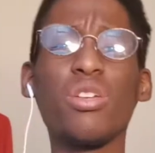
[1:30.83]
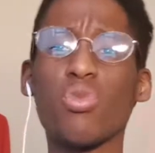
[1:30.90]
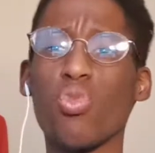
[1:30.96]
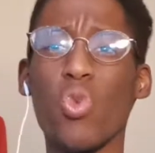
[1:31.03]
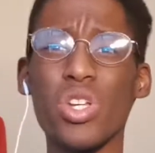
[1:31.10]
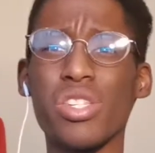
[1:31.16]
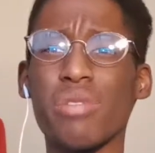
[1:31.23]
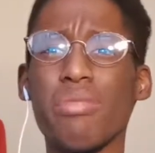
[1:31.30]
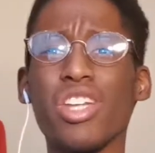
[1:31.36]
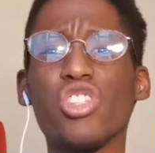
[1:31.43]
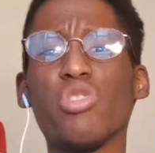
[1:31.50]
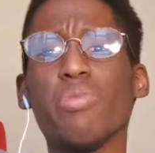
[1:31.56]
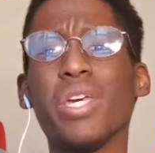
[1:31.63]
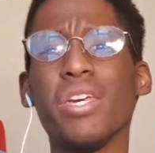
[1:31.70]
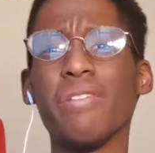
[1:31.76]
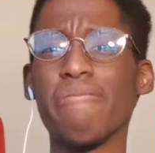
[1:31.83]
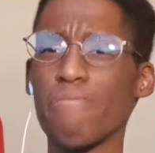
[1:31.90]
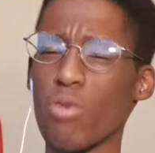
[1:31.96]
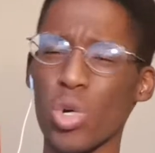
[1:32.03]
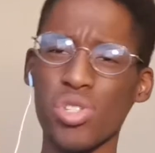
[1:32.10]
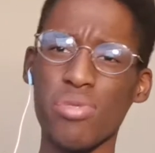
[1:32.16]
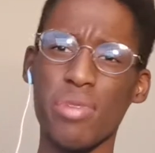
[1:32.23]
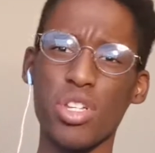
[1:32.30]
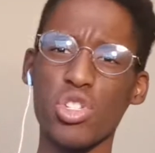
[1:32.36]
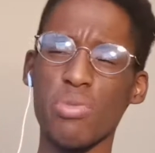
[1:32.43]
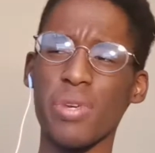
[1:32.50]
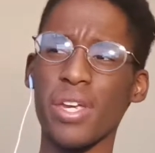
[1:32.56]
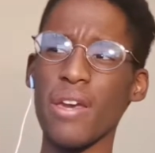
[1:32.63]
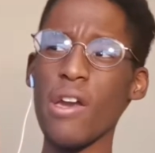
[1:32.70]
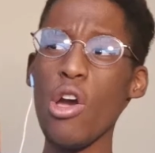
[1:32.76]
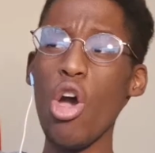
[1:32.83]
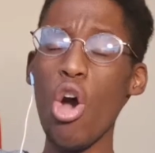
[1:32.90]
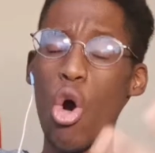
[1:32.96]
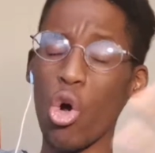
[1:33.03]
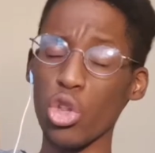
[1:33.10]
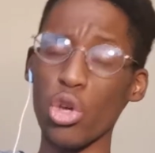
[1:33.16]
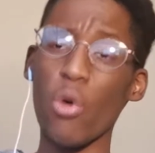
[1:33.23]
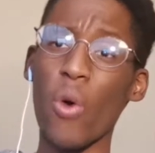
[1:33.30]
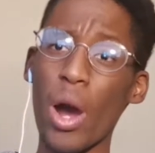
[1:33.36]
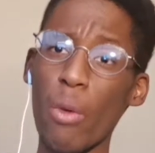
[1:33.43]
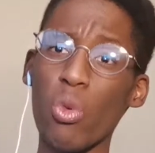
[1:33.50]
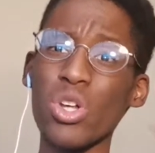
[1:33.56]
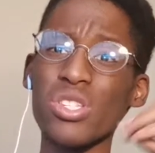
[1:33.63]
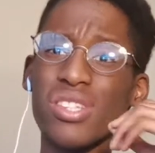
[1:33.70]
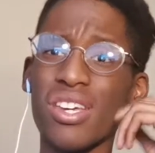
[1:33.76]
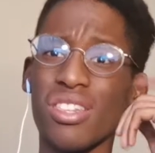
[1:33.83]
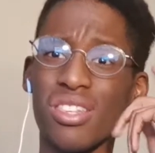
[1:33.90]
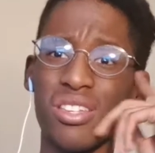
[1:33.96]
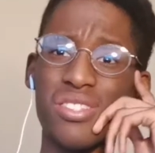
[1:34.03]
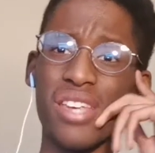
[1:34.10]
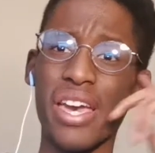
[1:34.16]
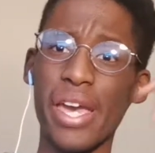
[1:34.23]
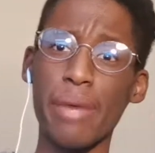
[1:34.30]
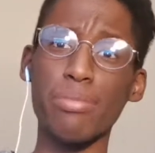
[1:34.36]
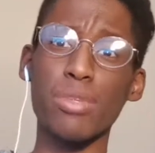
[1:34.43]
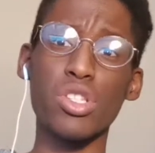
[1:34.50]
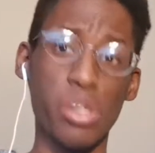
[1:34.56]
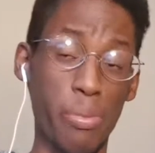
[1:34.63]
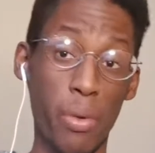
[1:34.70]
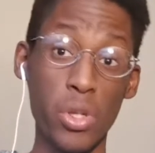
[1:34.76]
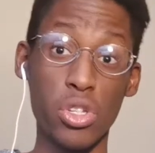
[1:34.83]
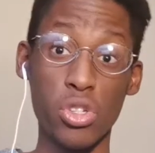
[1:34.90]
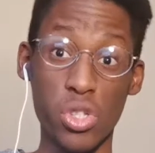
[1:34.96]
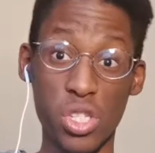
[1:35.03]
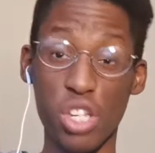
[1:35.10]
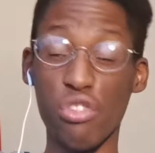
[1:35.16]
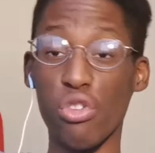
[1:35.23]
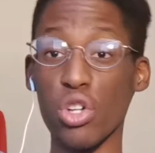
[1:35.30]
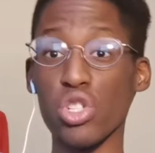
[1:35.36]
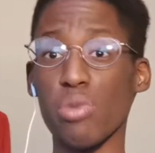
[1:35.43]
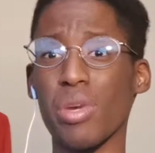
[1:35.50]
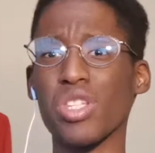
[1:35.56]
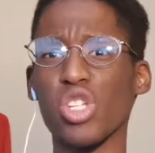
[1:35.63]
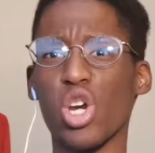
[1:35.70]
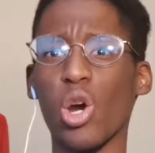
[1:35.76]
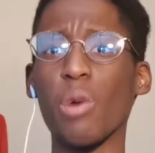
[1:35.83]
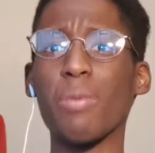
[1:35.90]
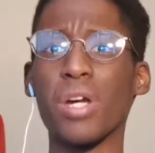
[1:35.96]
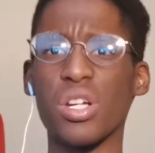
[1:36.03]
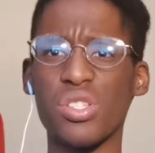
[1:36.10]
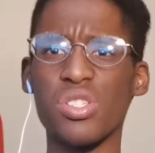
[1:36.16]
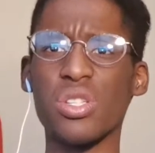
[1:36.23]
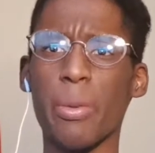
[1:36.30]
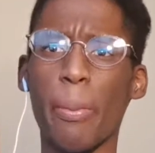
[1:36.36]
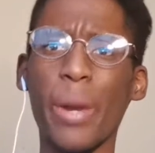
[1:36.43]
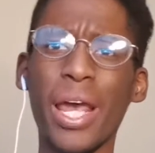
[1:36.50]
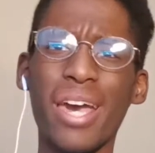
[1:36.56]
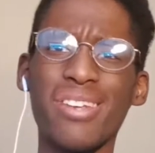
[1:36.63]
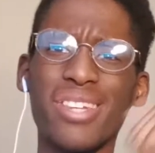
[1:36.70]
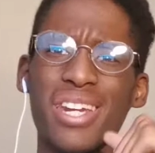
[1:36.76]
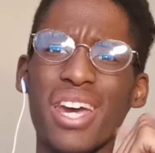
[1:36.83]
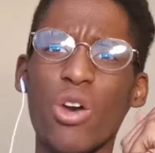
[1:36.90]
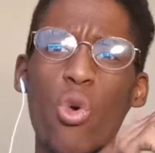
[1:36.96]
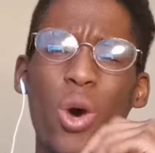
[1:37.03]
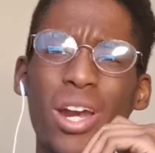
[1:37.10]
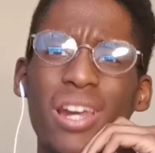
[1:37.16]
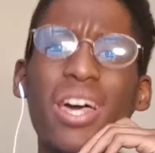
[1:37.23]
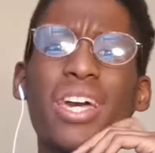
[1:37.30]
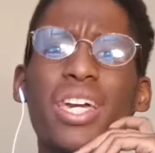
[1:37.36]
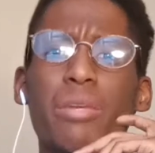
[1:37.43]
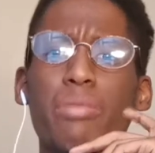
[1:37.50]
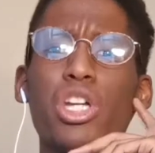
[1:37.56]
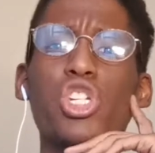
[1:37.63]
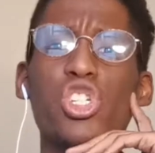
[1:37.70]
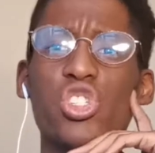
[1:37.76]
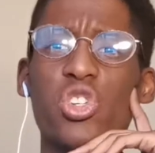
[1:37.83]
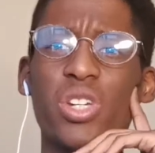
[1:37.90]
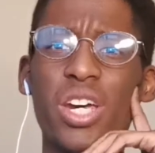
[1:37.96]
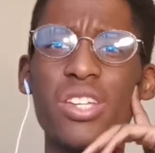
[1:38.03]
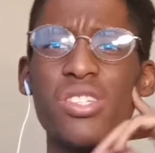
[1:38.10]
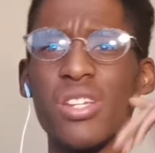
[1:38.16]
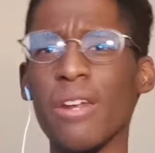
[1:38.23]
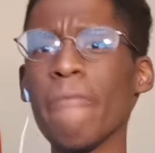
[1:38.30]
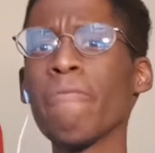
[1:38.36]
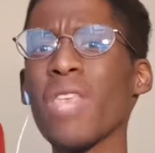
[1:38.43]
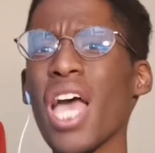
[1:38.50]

Wasn't meant to be. Although I will say this, I am disappointed to see Fosu-Mensah go because he's a player that I quite like at Manchester United.